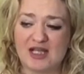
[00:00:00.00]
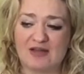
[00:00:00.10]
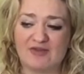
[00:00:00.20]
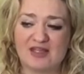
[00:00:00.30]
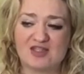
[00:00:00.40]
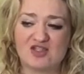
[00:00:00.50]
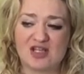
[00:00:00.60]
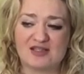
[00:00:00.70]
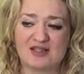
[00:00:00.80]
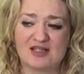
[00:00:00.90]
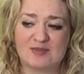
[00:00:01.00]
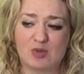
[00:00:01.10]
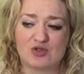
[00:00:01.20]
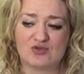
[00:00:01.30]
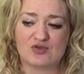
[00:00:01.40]
down. They suggest that this
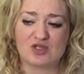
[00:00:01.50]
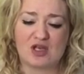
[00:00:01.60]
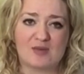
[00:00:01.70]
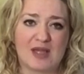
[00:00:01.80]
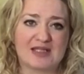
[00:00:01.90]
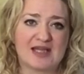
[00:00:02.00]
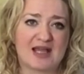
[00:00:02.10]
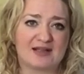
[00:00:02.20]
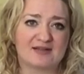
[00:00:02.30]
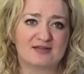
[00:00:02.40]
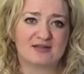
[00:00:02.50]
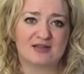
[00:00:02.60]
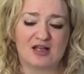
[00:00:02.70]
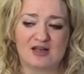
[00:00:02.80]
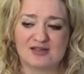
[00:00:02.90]
bottle should only make 10
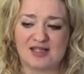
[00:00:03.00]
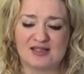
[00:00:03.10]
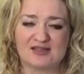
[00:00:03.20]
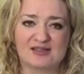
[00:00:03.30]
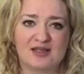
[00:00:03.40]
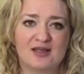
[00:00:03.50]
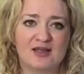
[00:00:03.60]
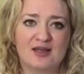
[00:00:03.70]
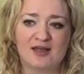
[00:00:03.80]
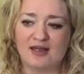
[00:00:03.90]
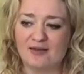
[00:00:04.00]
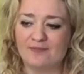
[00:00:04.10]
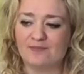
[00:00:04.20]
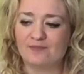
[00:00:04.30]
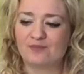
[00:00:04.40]
glasses,
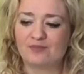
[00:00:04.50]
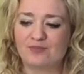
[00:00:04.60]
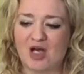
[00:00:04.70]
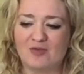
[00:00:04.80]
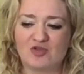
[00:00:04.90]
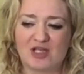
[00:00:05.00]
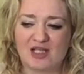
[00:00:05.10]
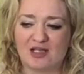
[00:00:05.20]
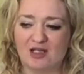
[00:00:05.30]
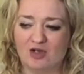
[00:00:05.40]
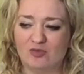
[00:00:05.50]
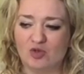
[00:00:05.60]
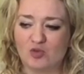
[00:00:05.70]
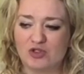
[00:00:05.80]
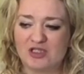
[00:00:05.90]
but I'm drinking it a lot
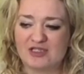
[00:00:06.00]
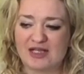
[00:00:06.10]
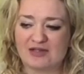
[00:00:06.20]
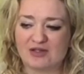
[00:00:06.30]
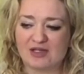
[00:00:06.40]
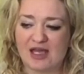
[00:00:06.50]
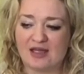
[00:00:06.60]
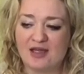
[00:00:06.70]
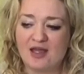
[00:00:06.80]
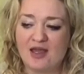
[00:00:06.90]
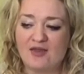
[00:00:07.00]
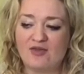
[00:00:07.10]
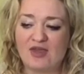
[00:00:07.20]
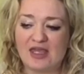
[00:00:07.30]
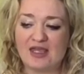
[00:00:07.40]
more watered down than that.
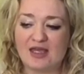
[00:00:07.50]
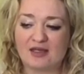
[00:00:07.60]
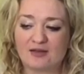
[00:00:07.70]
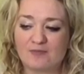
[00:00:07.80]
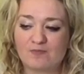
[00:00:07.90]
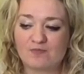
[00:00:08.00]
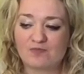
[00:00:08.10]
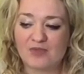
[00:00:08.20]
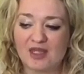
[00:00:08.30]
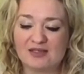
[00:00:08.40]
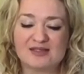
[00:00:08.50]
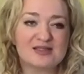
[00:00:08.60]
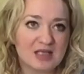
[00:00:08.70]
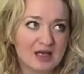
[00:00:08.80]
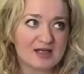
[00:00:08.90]
The
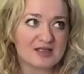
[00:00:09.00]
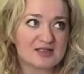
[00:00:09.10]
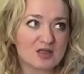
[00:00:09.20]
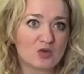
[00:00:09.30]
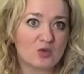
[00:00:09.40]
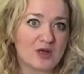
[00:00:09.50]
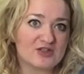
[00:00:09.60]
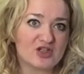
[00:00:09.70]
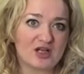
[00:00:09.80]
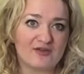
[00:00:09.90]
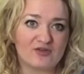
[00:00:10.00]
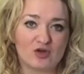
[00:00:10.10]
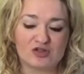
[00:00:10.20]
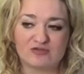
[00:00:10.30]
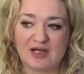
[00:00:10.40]
slight question I've
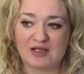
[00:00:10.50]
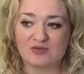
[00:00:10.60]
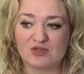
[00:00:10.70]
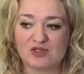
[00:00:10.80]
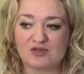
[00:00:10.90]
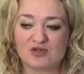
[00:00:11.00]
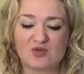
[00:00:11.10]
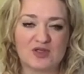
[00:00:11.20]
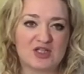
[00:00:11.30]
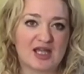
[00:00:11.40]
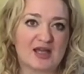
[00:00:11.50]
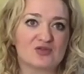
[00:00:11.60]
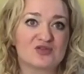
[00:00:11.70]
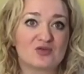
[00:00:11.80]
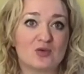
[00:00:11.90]
got around switching
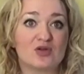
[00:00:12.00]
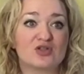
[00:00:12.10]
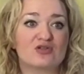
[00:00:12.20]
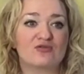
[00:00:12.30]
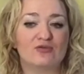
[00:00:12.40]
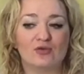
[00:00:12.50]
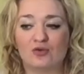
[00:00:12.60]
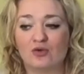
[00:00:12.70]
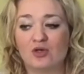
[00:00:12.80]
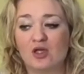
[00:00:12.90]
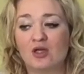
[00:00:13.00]
out squash for